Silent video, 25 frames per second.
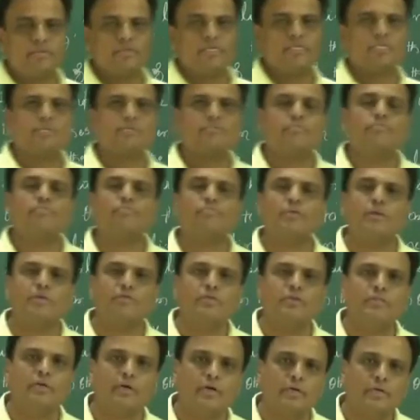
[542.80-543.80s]
just
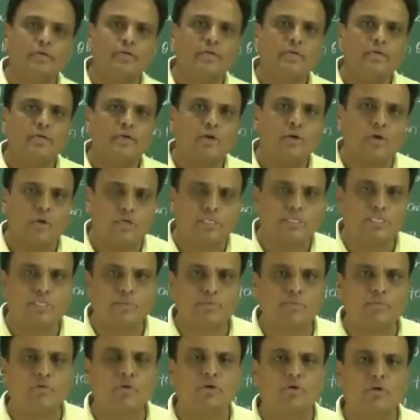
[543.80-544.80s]
preview the
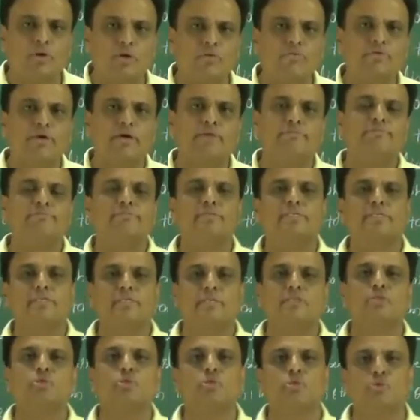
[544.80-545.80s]
concept what all we have
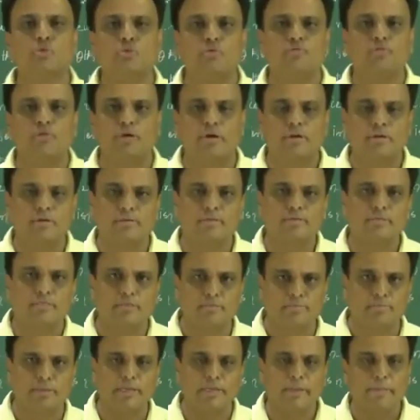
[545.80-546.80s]
discussed so far
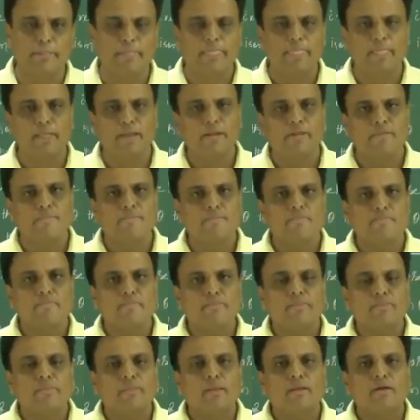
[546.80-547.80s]
simply.
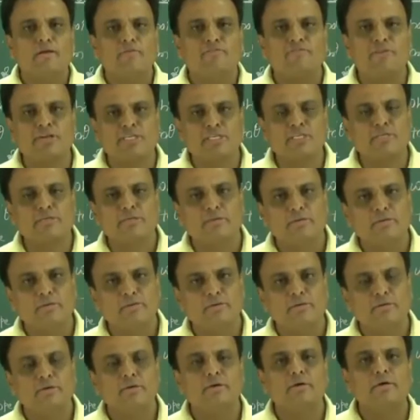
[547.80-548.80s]
First,
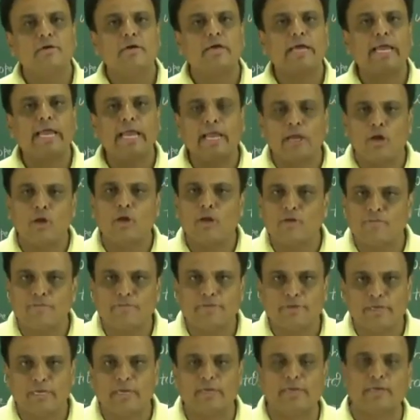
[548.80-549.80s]
angle
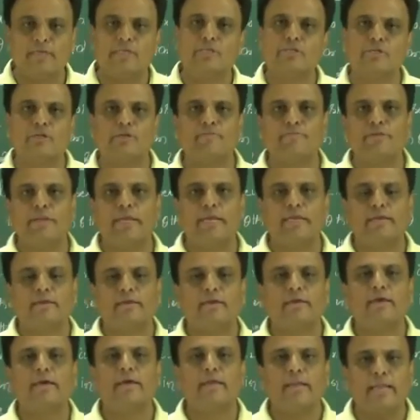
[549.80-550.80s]
of inclination of a line.
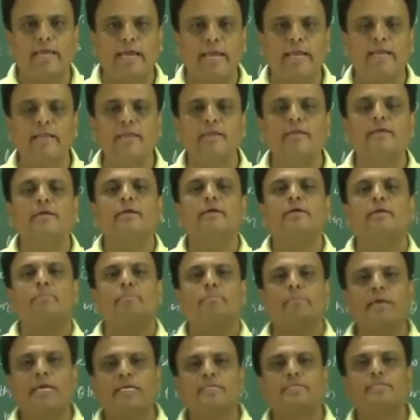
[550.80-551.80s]
A line
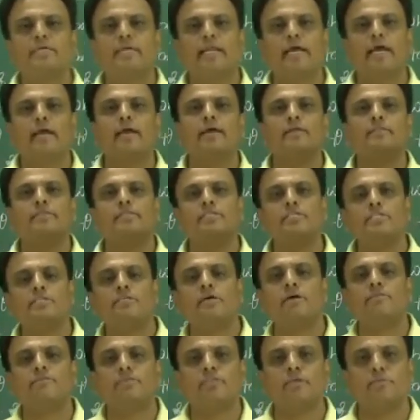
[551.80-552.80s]
makes an angle
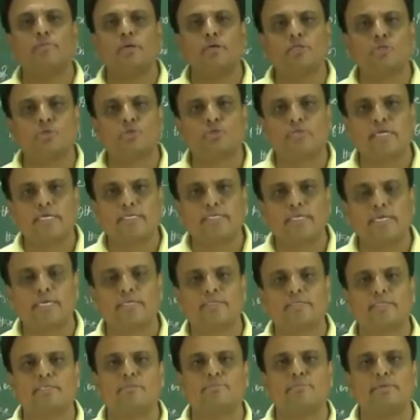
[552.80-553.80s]
theta with the positive
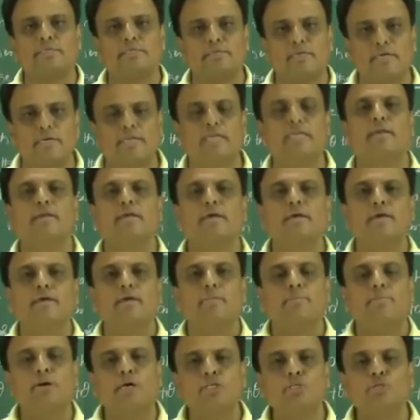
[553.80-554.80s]
x-axis measured in
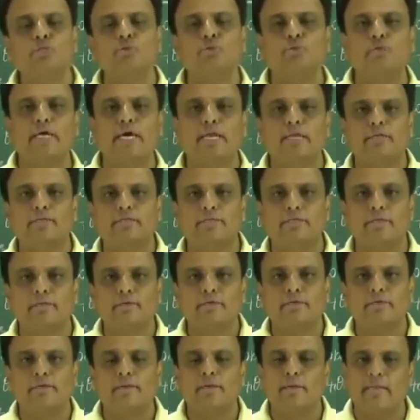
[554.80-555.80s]
positive
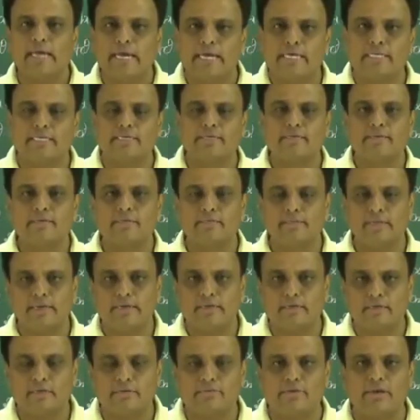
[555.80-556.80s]
direction, lies in the
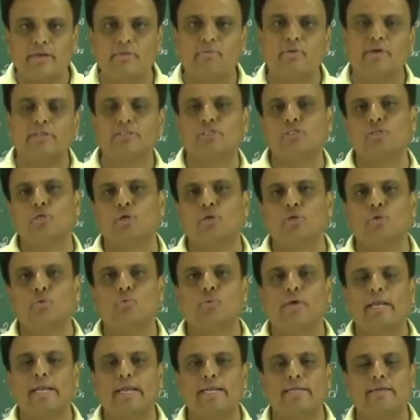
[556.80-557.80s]
interval 0 to
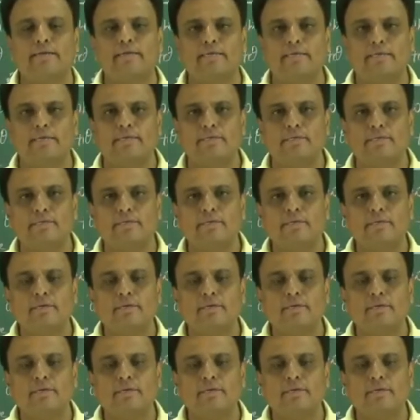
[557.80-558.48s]
180 degrees,